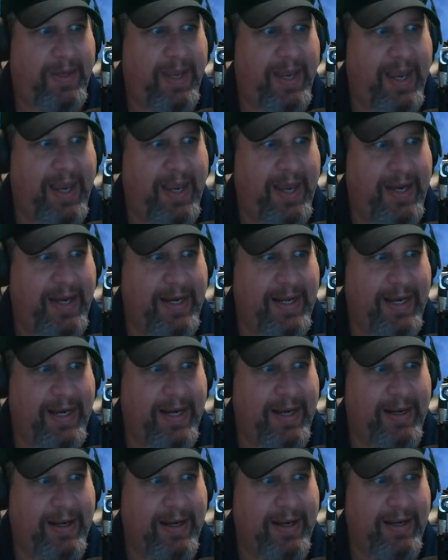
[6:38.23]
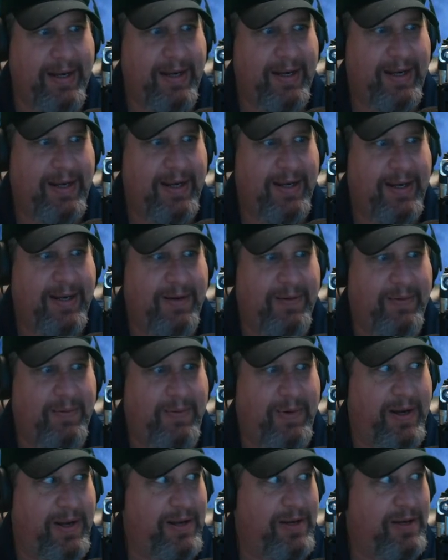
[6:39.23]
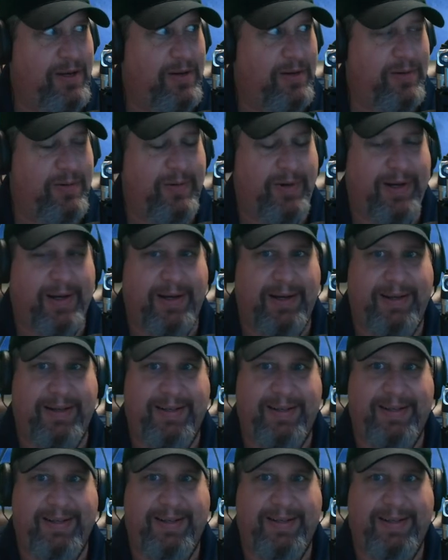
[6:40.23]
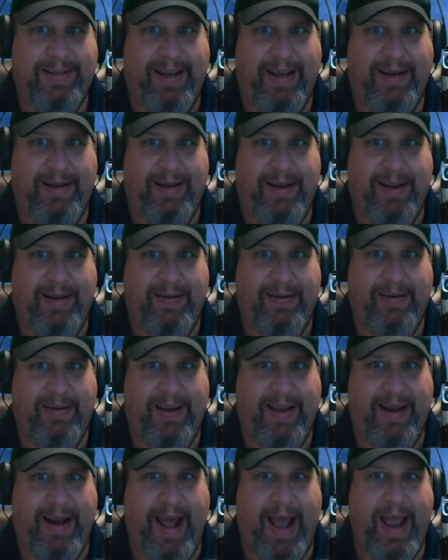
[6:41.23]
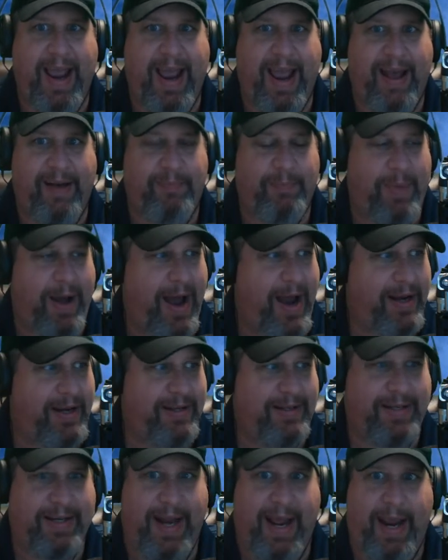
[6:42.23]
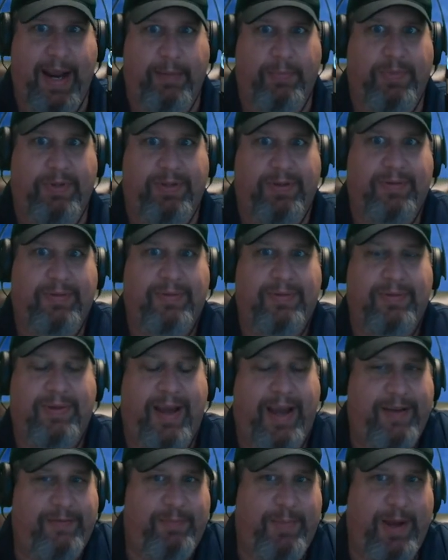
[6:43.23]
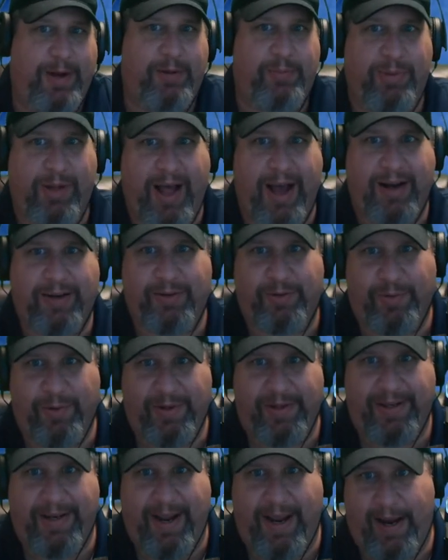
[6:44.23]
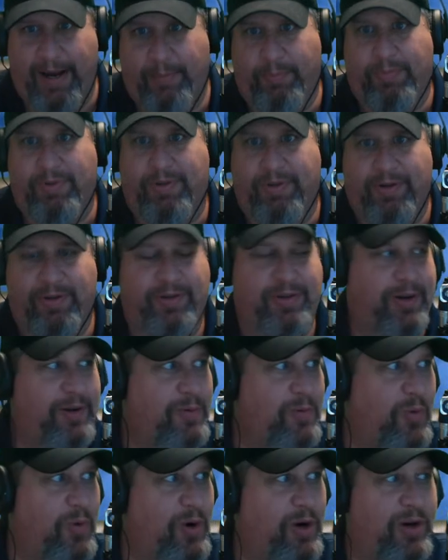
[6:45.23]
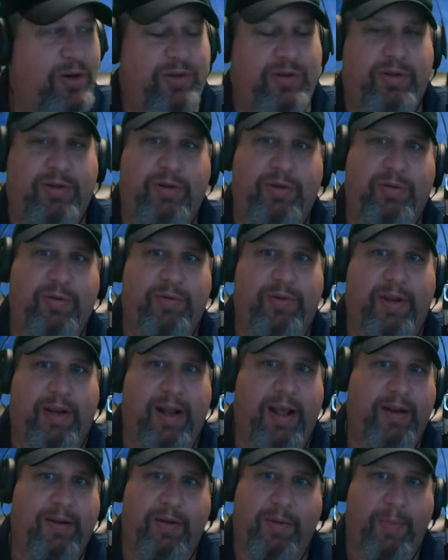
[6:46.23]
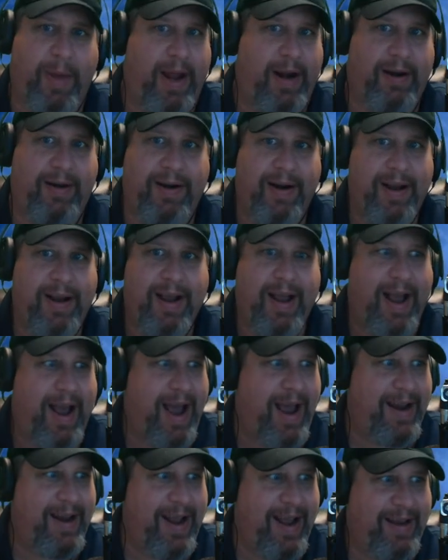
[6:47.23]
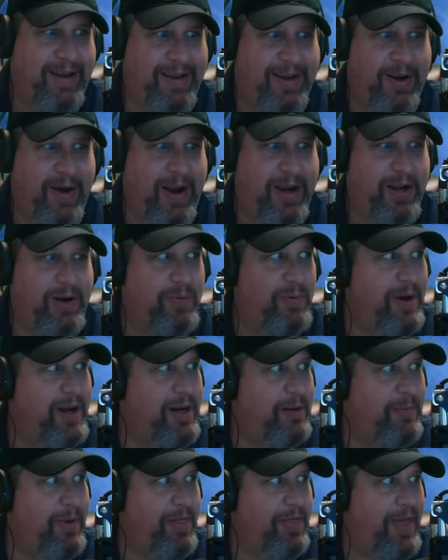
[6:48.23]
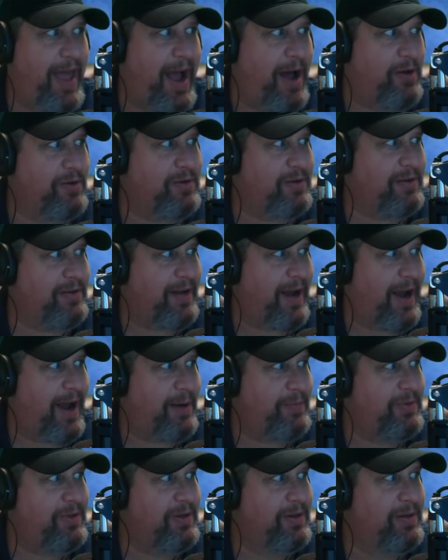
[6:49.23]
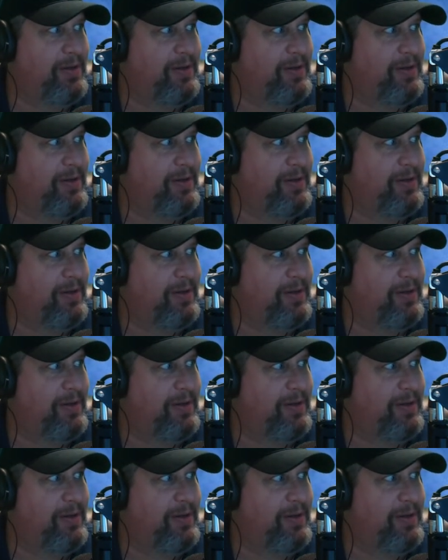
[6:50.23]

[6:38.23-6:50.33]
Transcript: And when you and I have mine is names. I have mental blocks with names. There's certain words too that no matter I you know, I can read them 1,000 times.